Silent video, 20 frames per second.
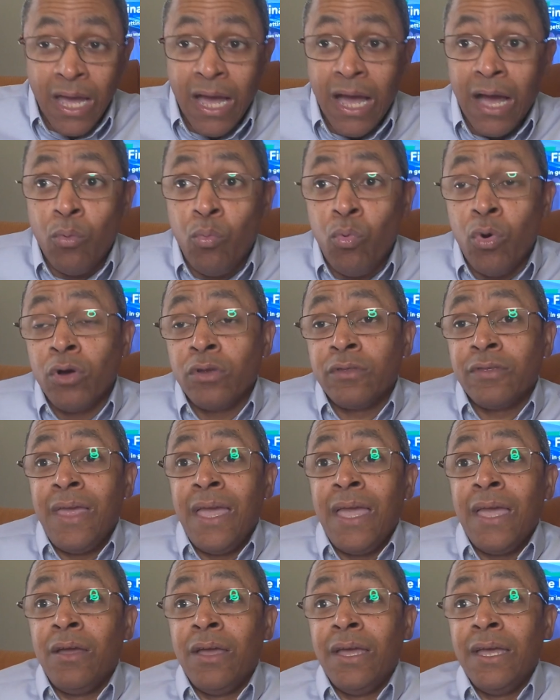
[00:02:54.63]
I worked
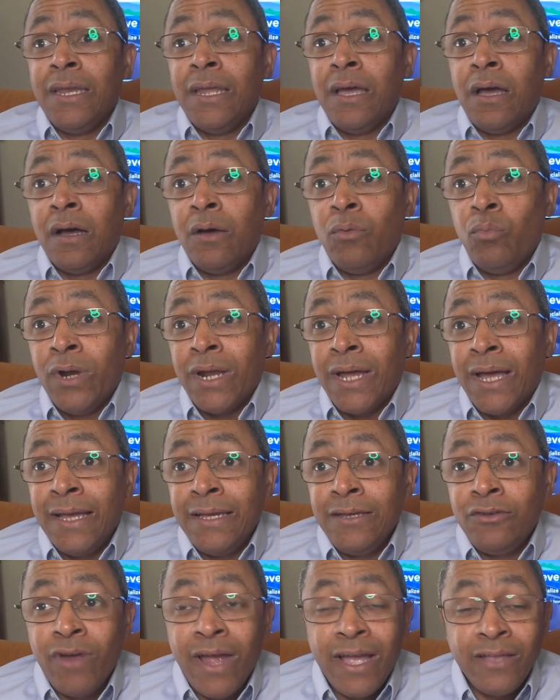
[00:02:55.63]
there, and when I
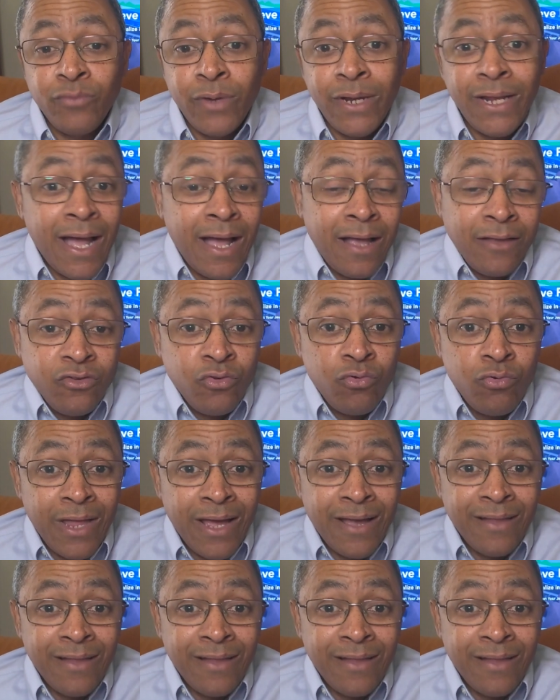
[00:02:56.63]
graduated high school,